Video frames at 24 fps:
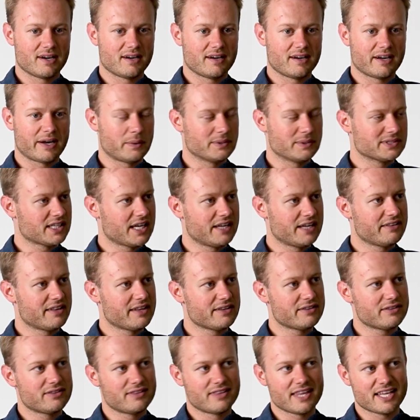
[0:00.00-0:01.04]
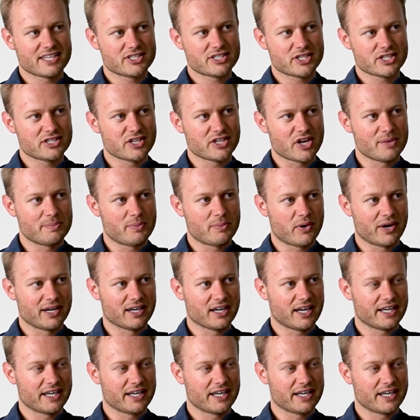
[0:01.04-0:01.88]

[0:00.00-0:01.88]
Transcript: I was like, there's just no point.